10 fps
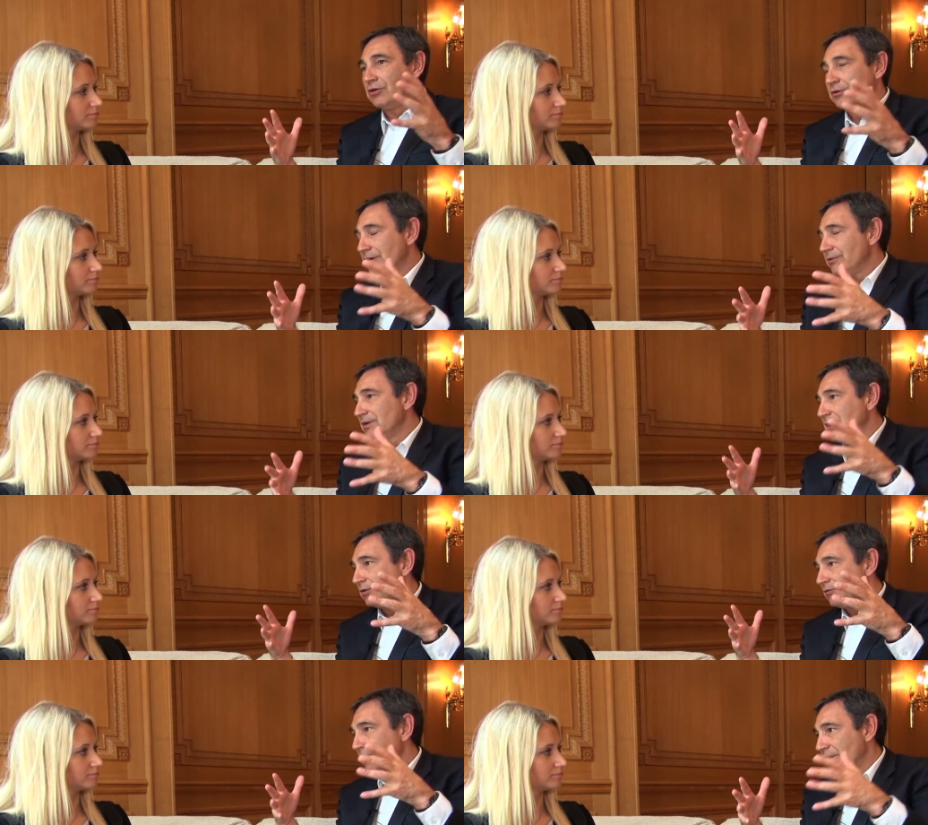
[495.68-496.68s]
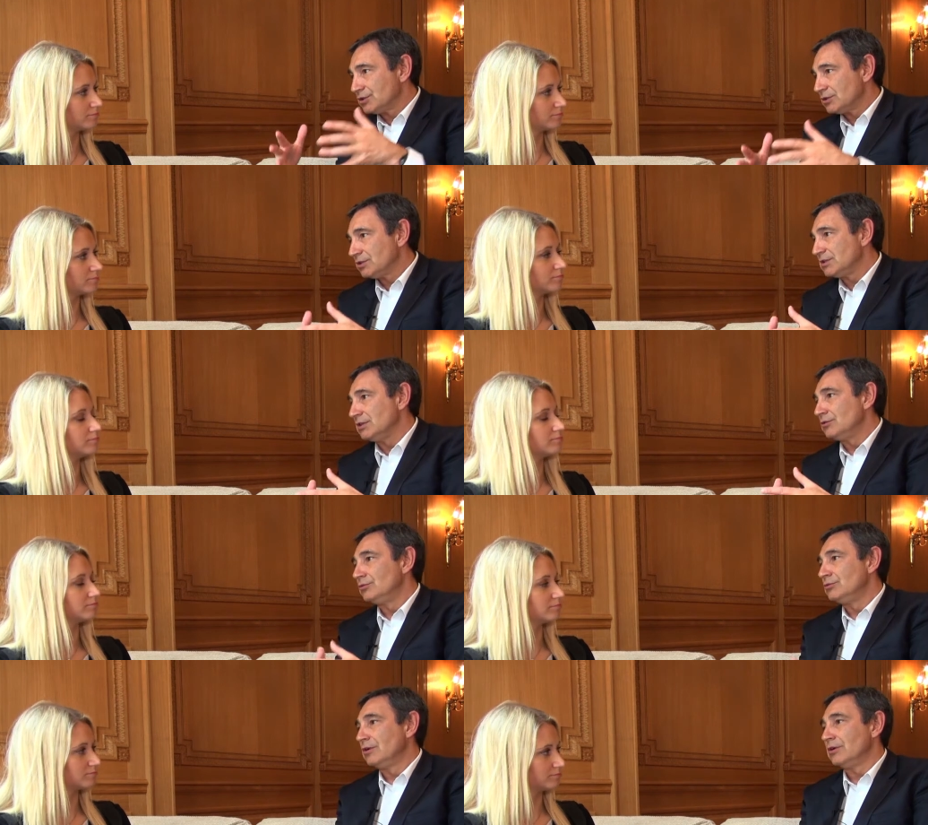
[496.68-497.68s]
Speaker 1: coherent and convergent
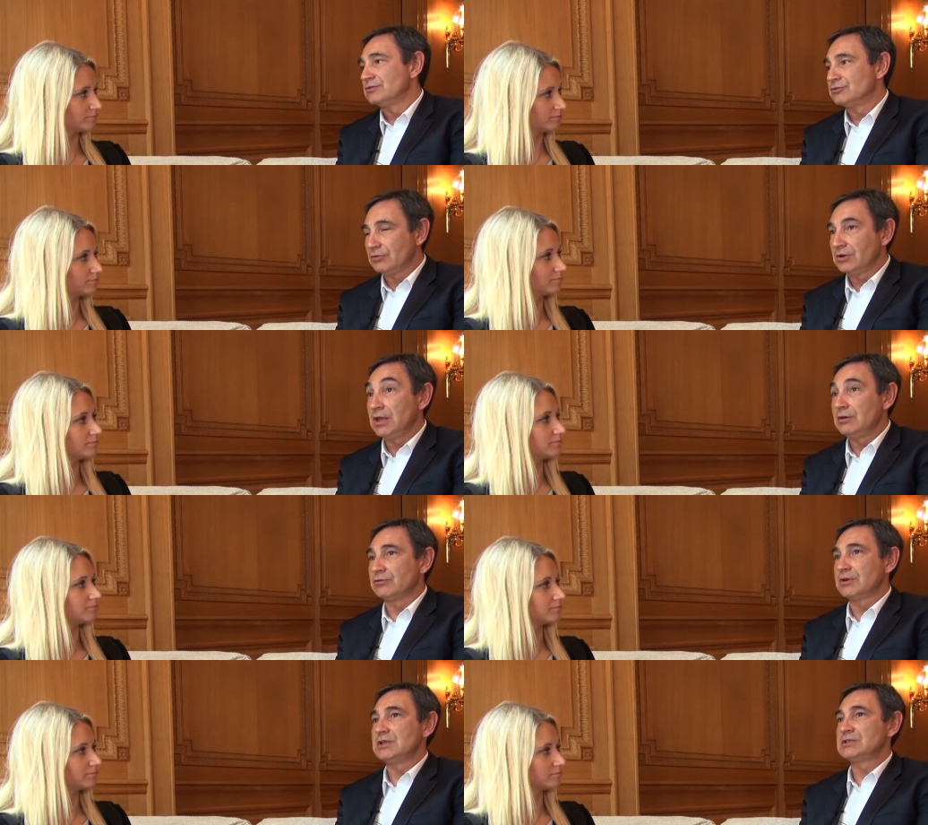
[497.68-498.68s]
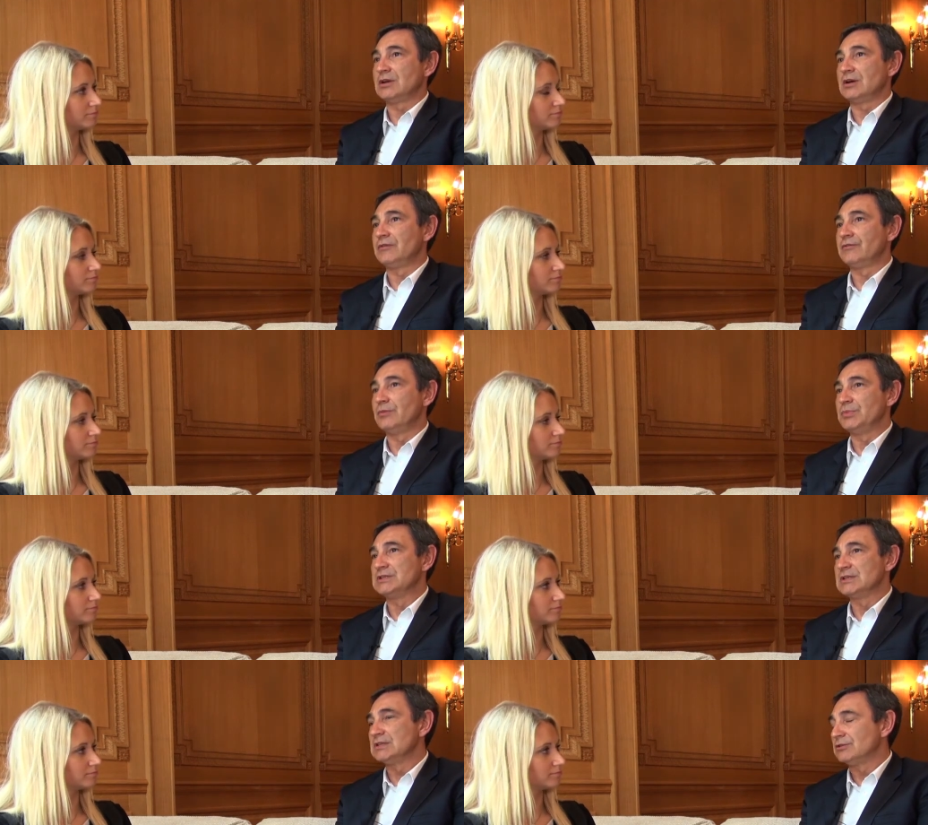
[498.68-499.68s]
into a strong increase of the
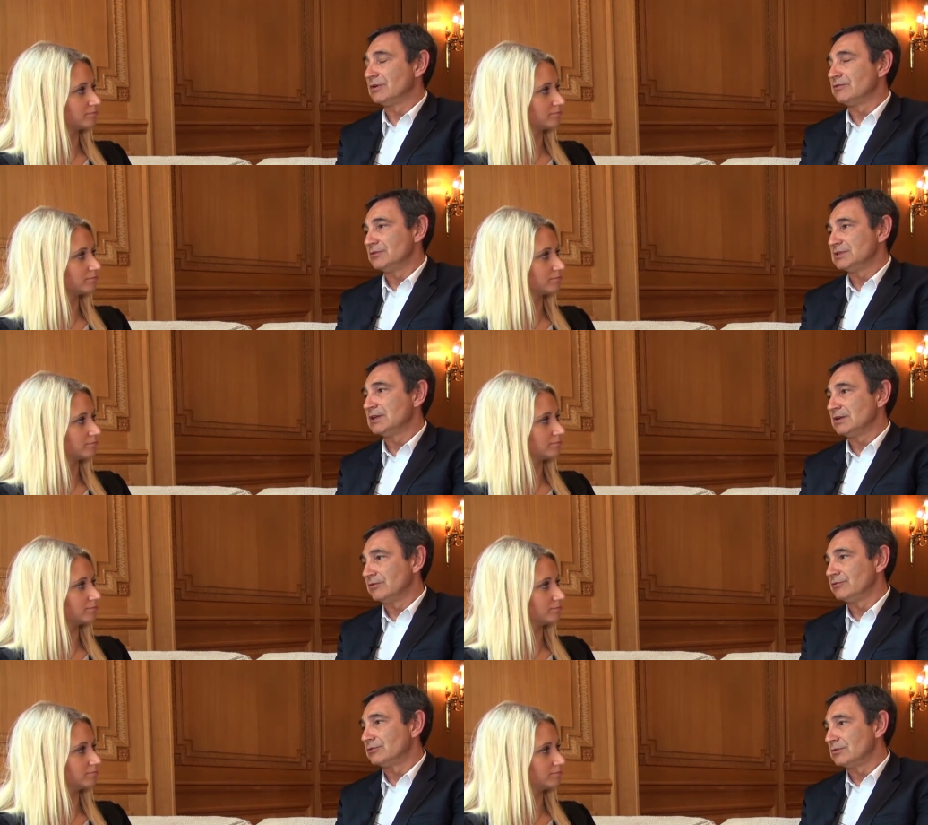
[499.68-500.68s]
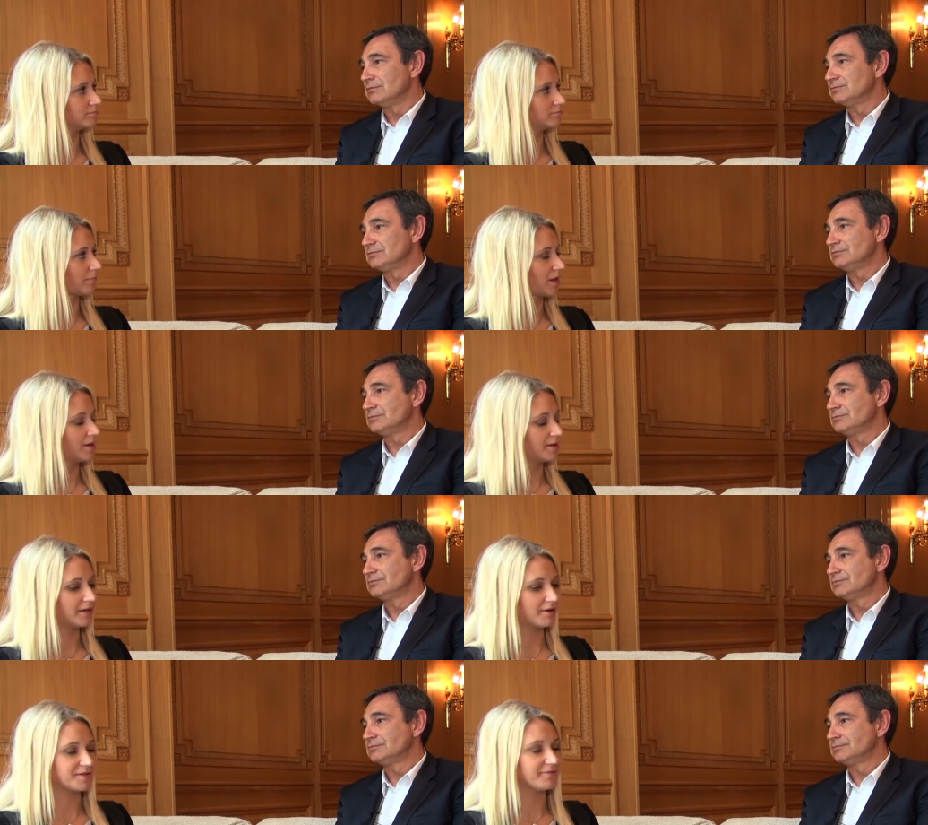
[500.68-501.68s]
business in travel retail overall.
Speaker 2: Mm -hmm.
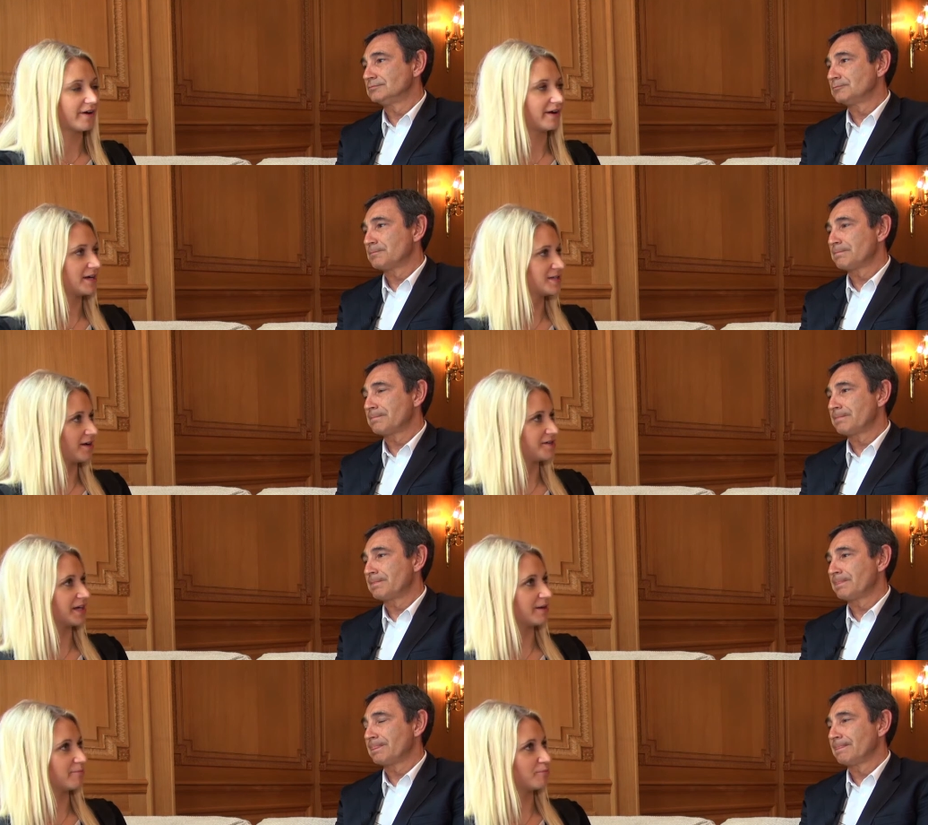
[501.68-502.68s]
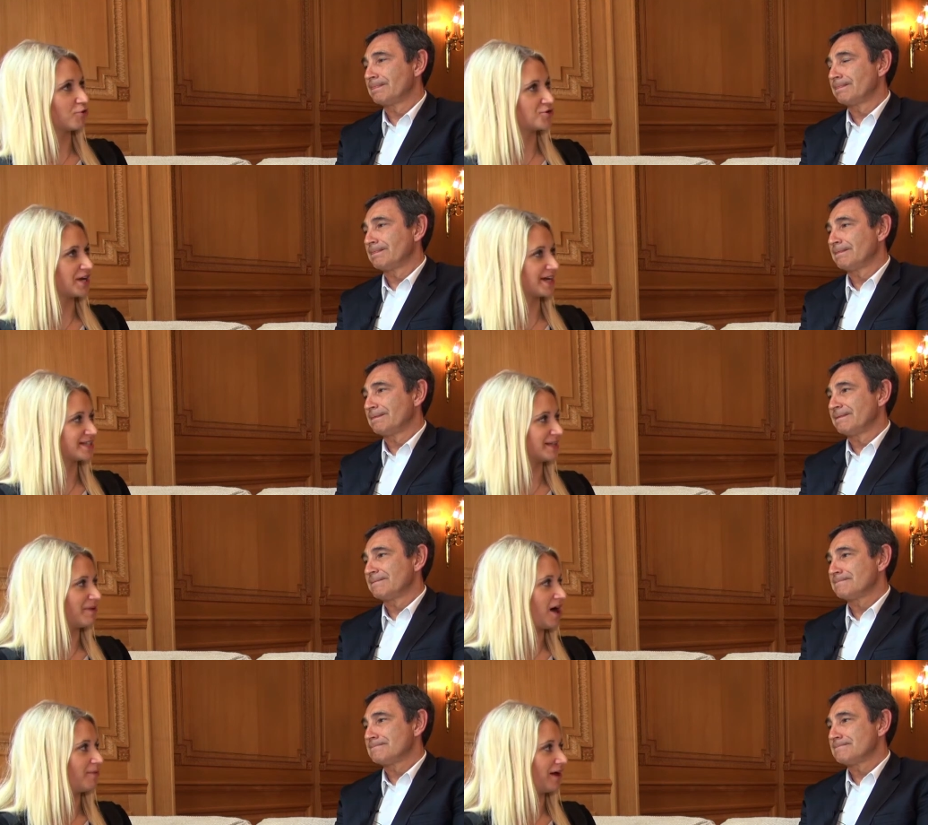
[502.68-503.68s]
There are some very exciting projects in the
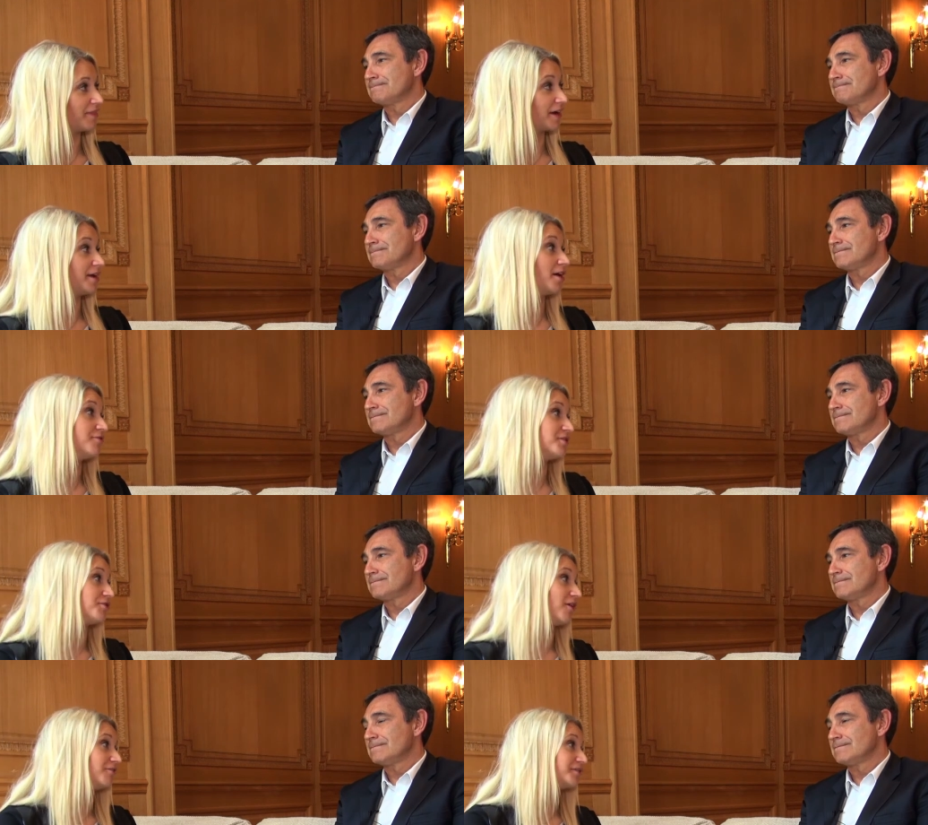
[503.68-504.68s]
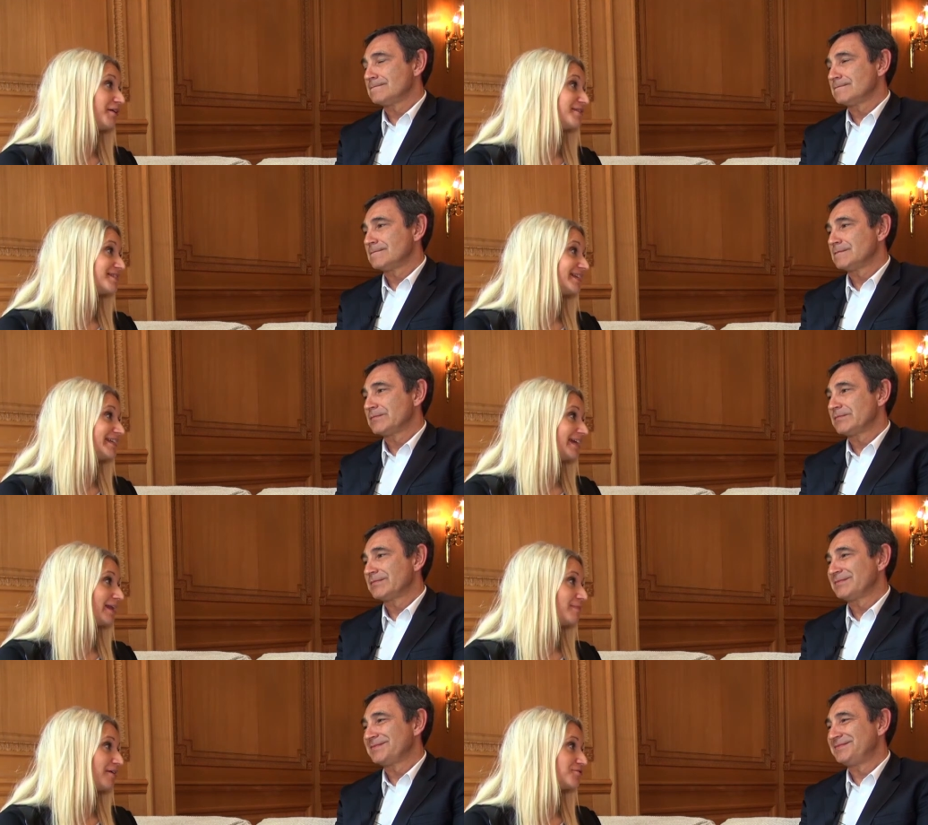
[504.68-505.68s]
pipeline that I know that you can't go into detail
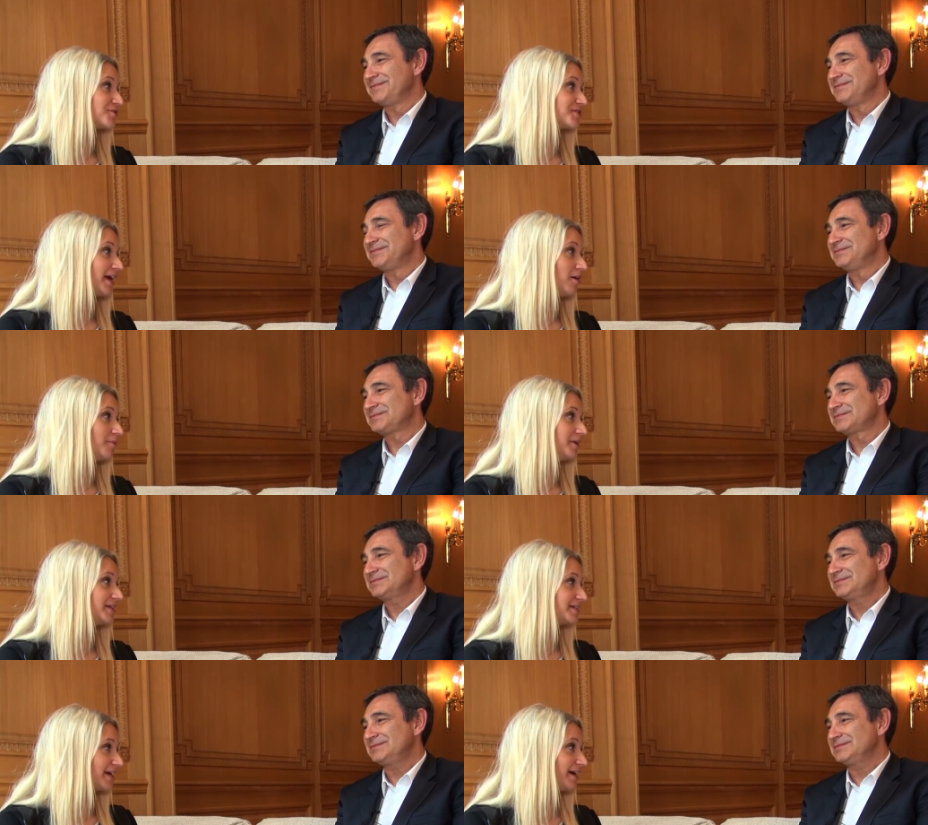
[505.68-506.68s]
about just now, but it,